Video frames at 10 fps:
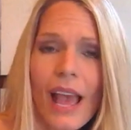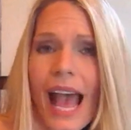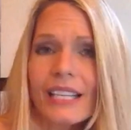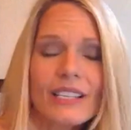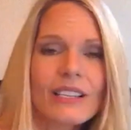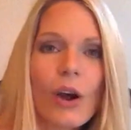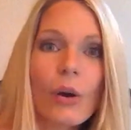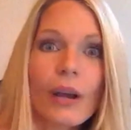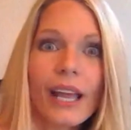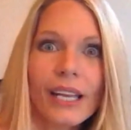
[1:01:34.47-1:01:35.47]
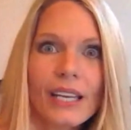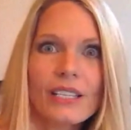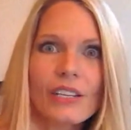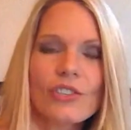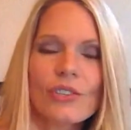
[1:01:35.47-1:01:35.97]
And so any
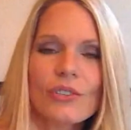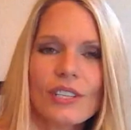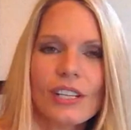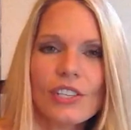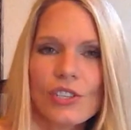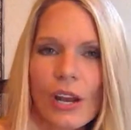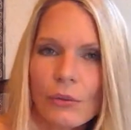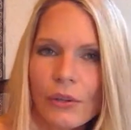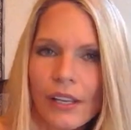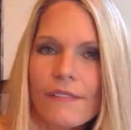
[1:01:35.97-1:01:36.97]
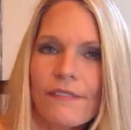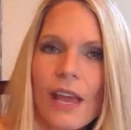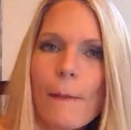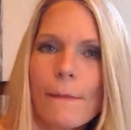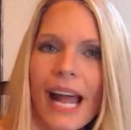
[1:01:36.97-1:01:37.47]
denture is going to generally
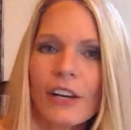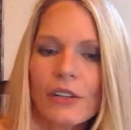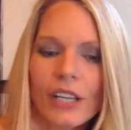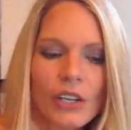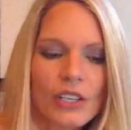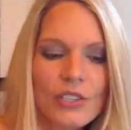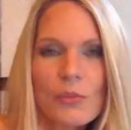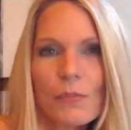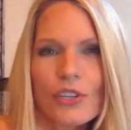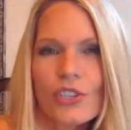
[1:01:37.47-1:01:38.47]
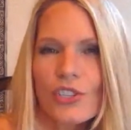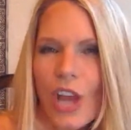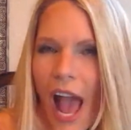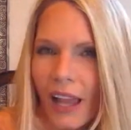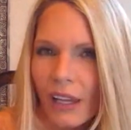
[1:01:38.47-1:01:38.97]
fit better than a super
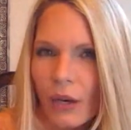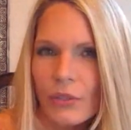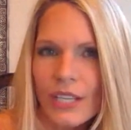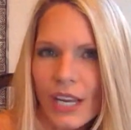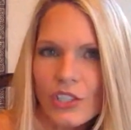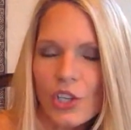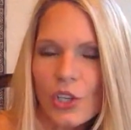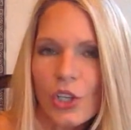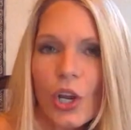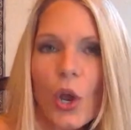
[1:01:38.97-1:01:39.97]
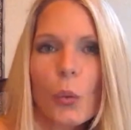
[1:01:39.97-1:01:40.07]
shallow denture